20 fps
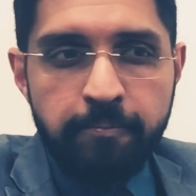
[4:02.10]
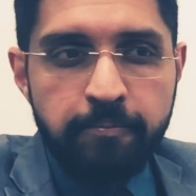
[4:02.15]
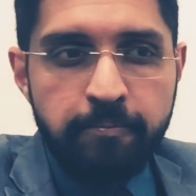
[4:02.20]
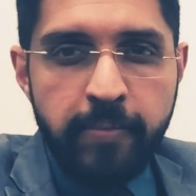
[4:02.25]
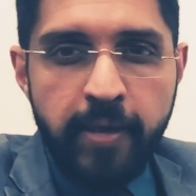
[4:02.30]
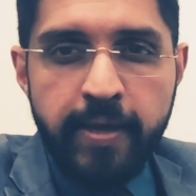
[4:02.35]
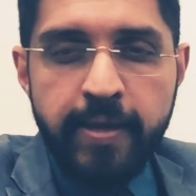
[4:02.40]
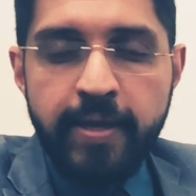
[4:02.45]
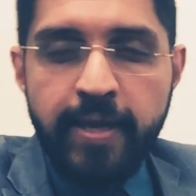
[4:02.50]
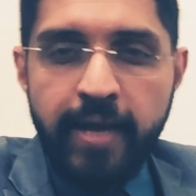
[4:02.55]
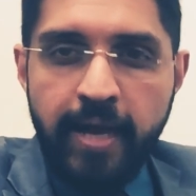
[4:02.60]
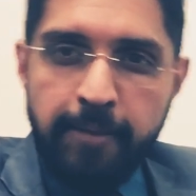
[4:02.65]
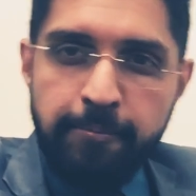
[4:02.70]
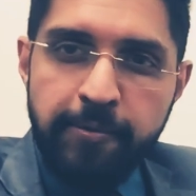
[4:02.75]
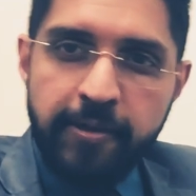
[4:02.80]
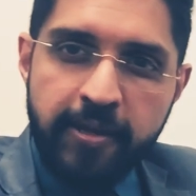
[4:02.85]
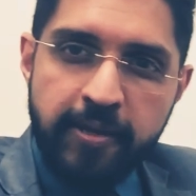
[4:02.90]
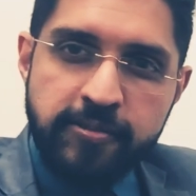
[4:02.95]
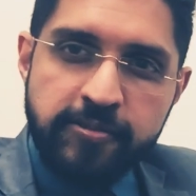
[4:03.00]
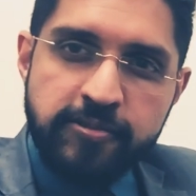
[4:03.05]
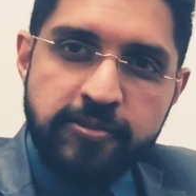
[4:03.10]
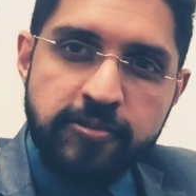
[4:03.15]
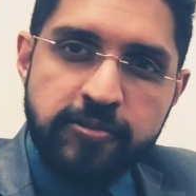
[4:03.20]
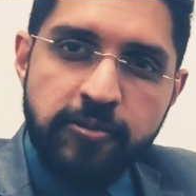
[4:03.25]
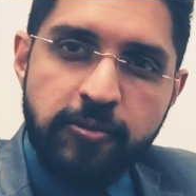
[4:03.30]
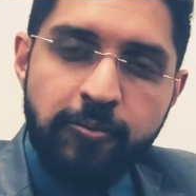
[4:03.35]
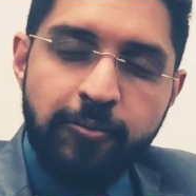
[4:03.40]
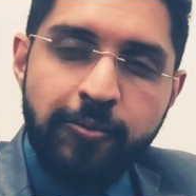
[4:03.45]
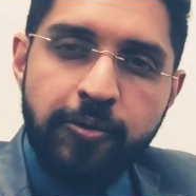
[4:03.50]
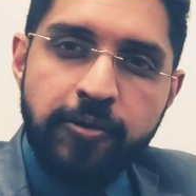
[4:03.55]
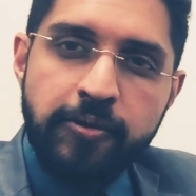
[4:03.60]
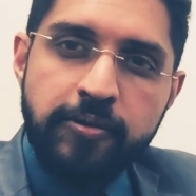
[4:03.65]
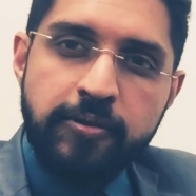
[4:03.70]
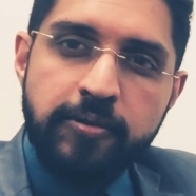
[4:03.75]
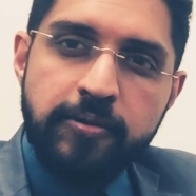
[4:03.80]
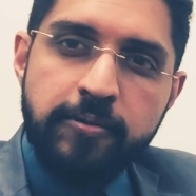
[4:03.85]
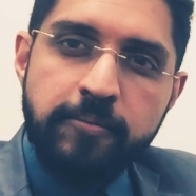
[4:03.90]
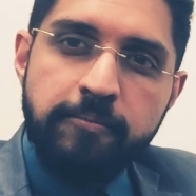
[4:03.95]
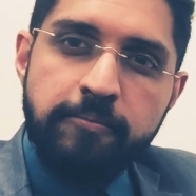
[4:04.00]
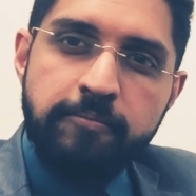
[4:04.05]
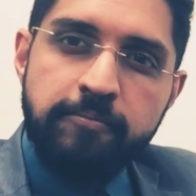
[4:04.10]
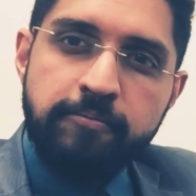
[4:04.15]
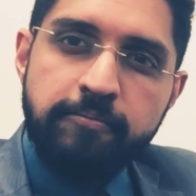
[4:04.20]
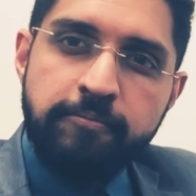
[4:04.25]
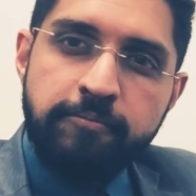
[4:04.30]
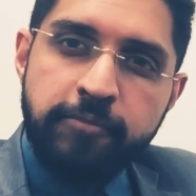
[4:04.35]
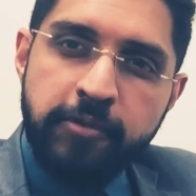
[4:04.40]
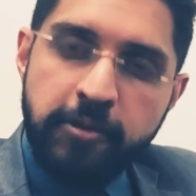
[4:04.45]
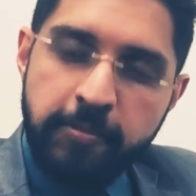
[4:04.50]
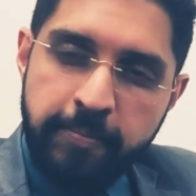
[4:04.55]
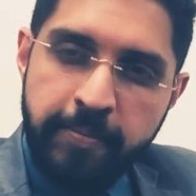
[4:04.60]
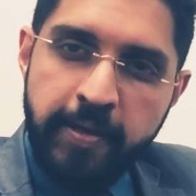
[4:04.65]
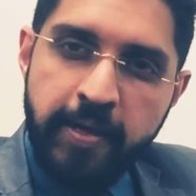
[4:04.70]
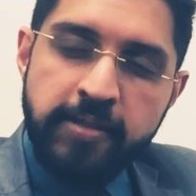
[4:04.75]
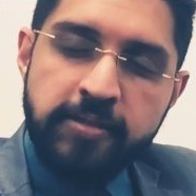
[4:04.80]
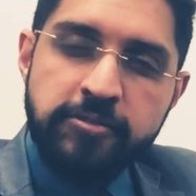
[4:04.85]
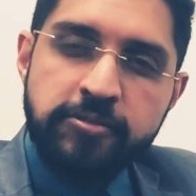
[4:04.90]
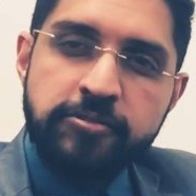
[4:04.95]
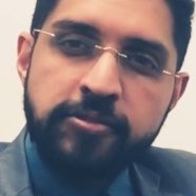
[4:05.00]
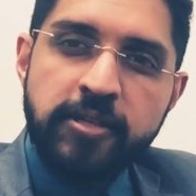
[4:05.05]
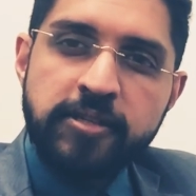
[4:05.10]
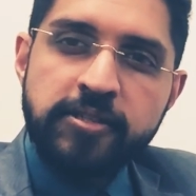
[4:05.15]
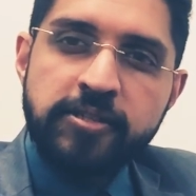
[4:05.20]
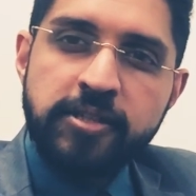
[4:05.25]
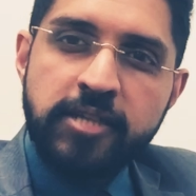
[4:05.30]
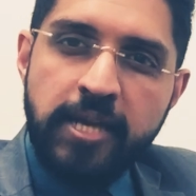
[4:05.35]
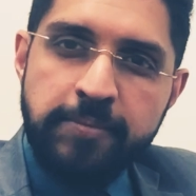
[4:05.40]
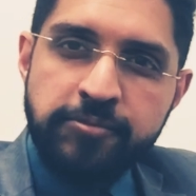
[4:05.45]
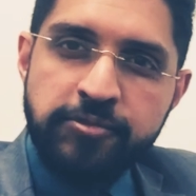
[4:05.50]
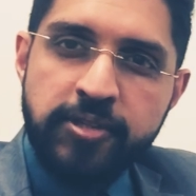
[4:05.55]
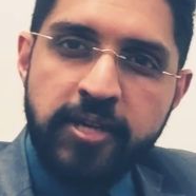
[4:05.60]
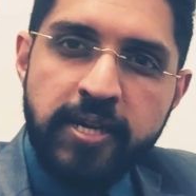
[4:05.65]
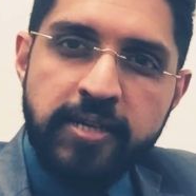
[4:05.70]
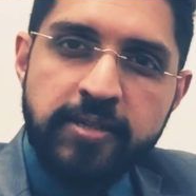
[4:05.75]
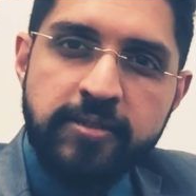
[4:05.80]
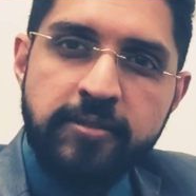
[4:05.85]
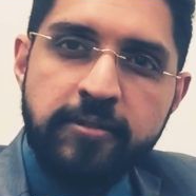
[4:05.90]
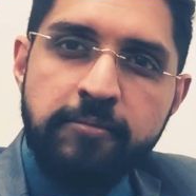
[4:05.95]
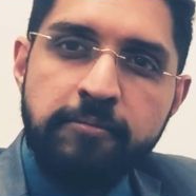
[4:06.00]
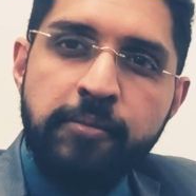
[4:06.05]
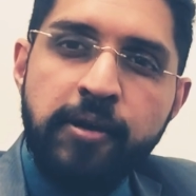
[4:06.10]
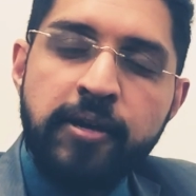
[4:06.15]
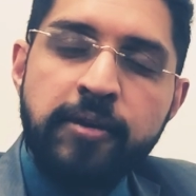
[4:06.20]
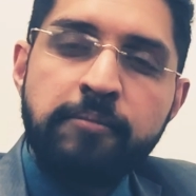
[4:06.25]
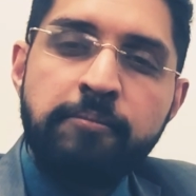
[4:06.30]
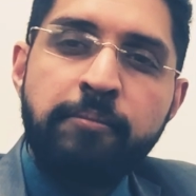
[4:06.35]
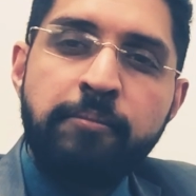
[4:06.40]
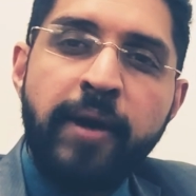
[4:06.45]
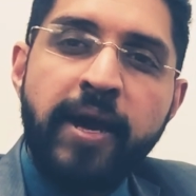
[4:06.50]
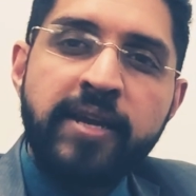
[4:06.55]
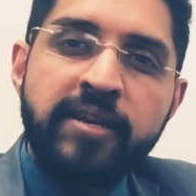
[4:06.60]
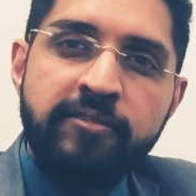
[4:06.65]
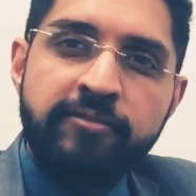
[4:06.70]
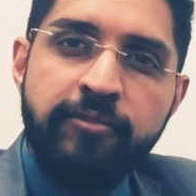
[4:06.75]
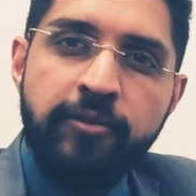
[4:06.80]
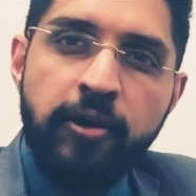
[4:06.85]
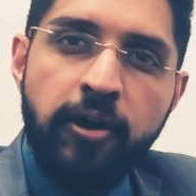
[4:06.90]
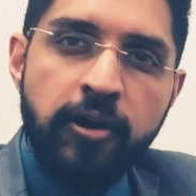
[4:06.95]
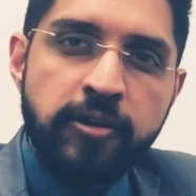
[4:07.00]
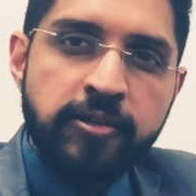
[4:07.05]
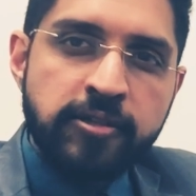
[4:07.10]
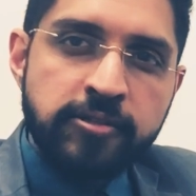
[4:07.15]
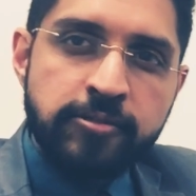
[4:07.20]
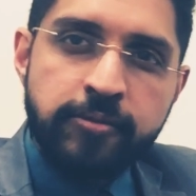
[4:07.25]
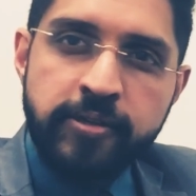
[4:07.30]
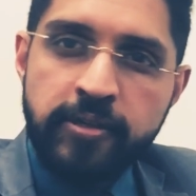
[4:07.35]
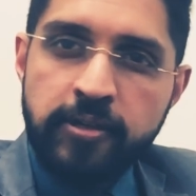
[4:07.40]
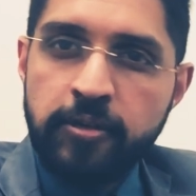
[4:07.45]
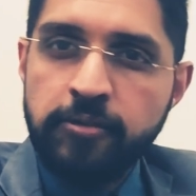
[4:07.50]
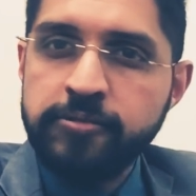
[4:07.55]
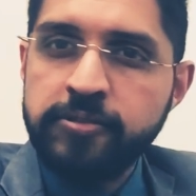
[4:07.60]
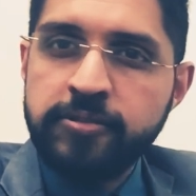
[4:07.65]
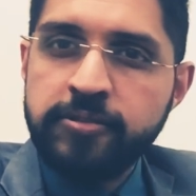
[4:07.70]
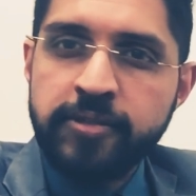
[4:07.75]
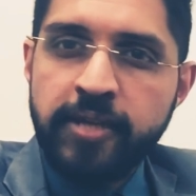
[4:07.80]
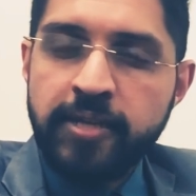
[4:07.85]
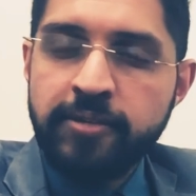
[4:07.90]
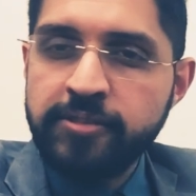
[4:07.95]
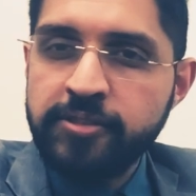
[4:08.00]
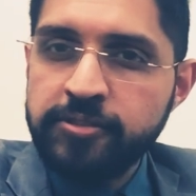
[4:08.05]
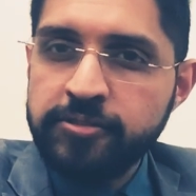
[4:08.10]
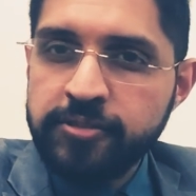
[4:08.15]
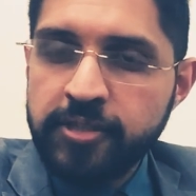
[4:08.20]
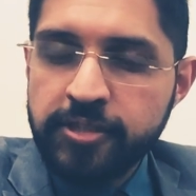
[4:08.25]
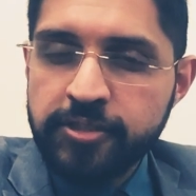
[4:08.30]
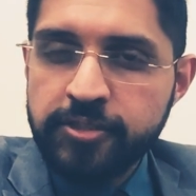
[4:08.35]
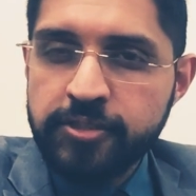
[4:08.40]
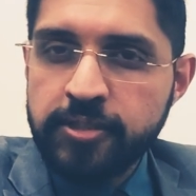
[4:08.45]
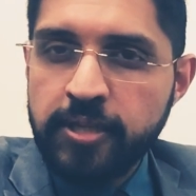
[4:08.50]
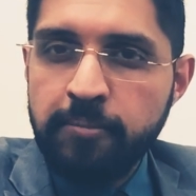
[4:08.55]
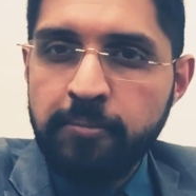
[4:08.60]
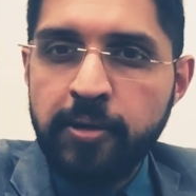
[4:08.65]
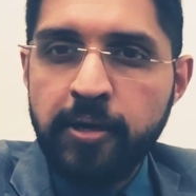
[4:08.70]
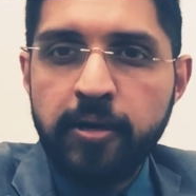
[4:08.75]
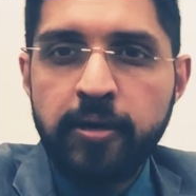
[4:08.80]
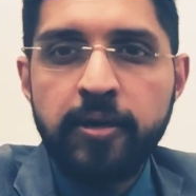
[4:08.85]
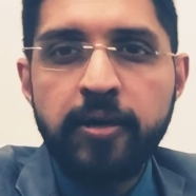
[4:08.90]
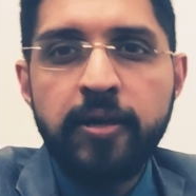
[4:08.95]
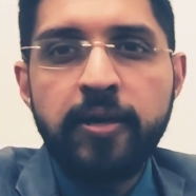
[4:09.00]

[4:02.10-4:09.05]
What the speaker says: Many applicants would prepare the structured abstract but might have forgotten to include the trial registration number.